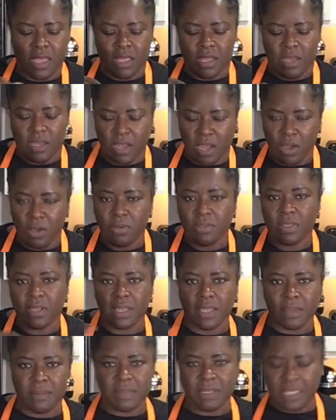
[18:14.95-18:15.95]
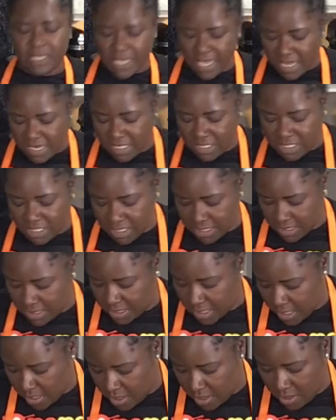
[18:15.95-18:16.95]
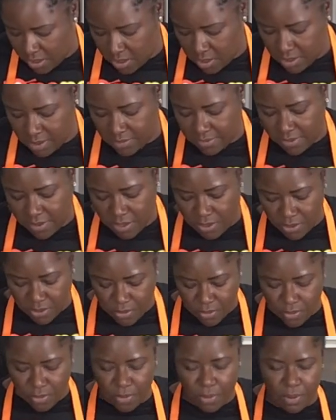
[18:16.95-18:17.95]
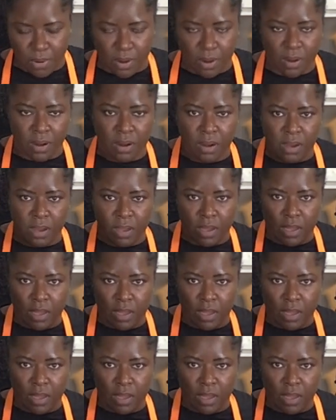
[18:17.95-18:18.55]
know the limitations of your